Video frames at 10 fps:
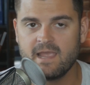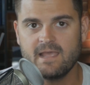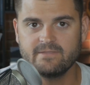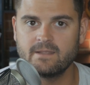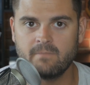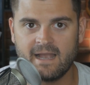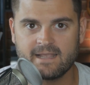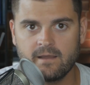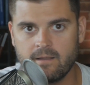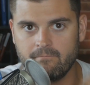Then my
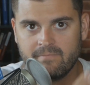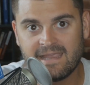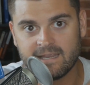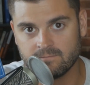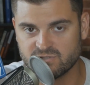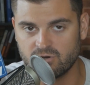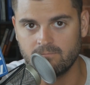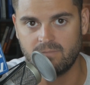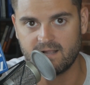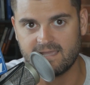kind of medium-term
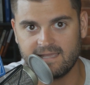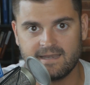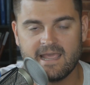bucket